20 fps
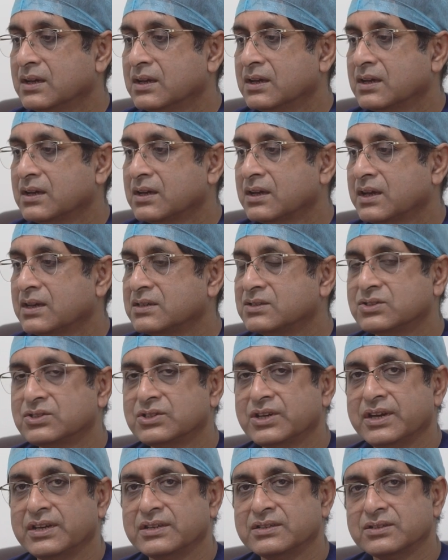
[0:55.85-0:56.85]
has
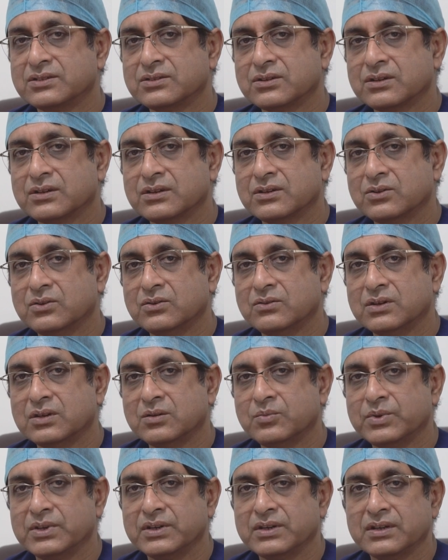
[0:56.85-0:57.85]
changed over
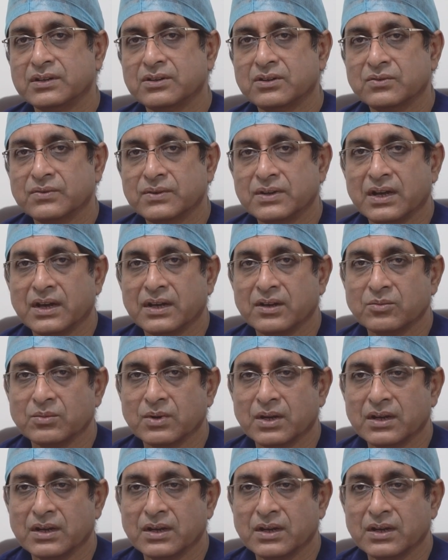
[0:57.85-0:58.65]
a period of time.